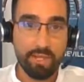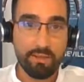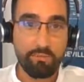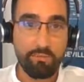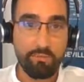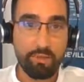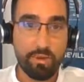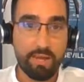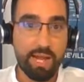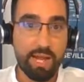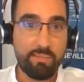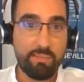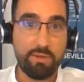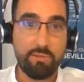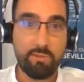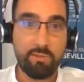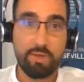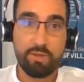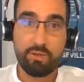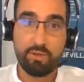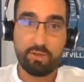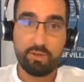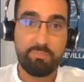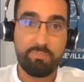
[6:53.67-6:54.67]
more coming
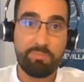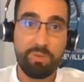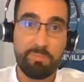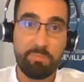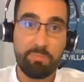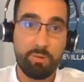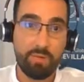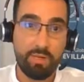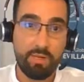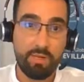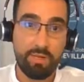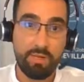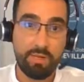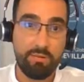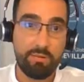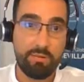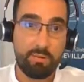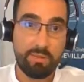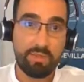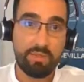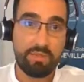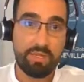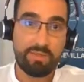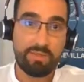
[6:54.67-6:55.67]
because the people, in the
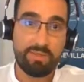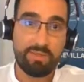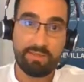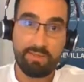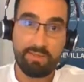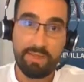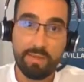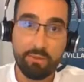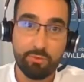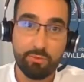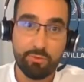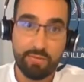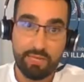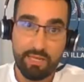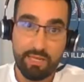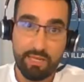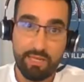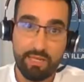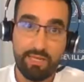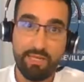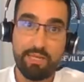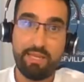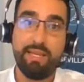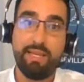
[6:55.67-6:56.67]
moment that they start to
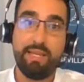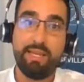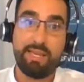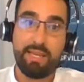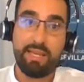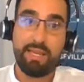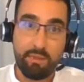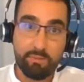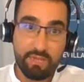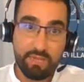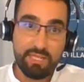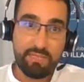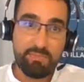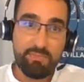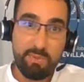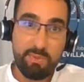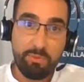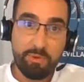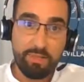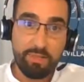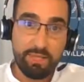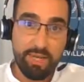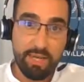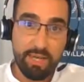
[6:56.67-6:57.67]
see how these
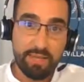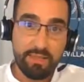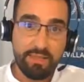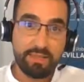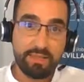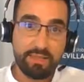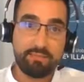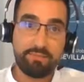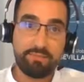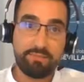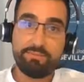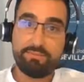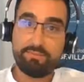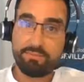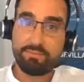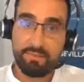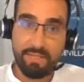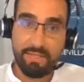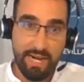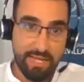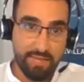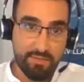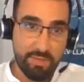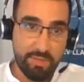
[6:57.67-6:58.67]
people trade,
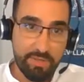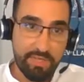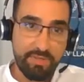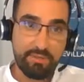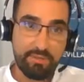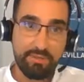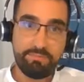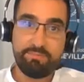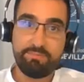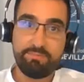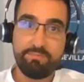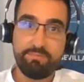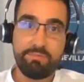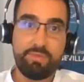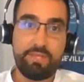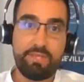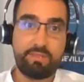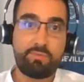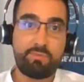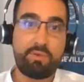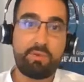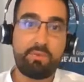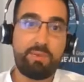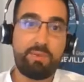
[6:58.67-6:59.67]
trust me,
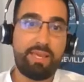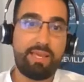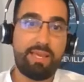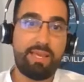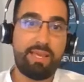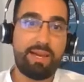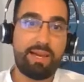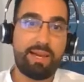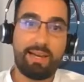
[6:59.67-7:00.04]
this will be